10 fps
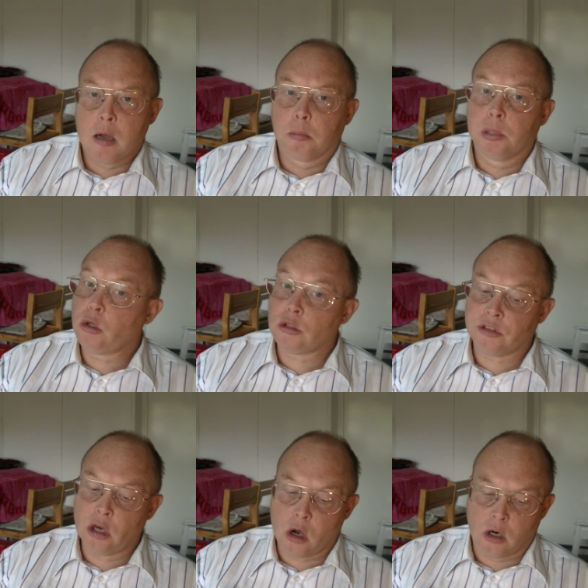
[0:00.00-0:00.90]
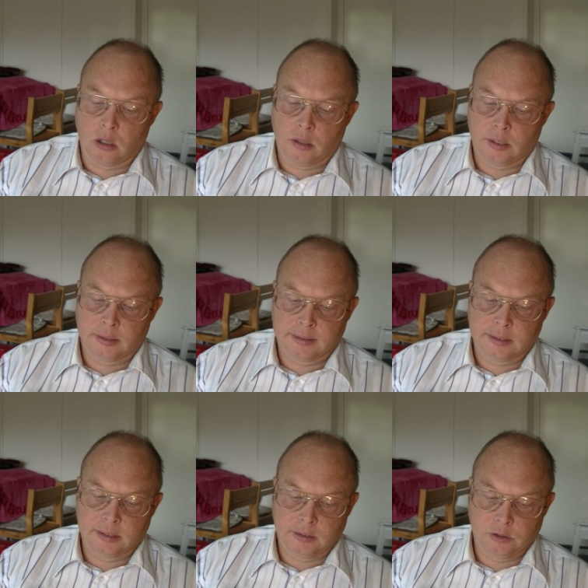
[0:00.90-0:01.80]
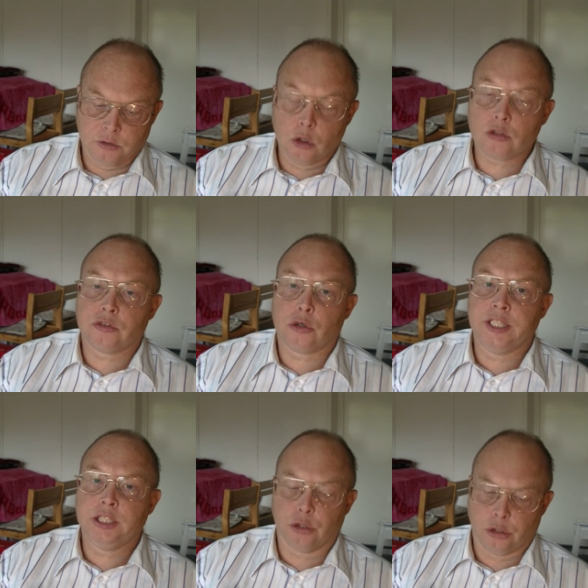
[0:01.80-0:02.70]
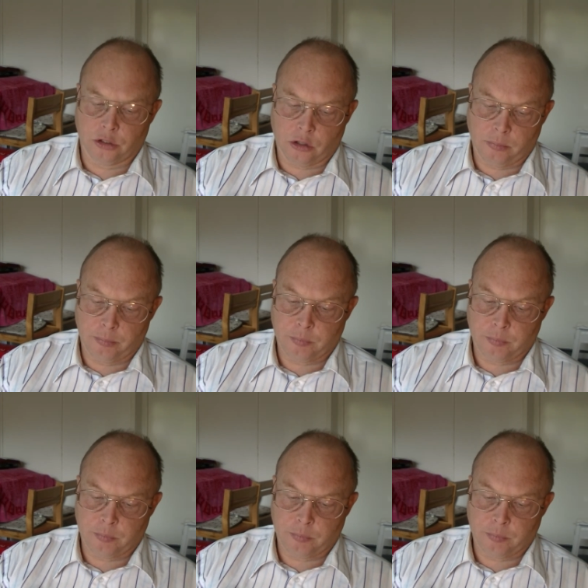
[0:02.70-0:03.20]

But not for long, not for eternal,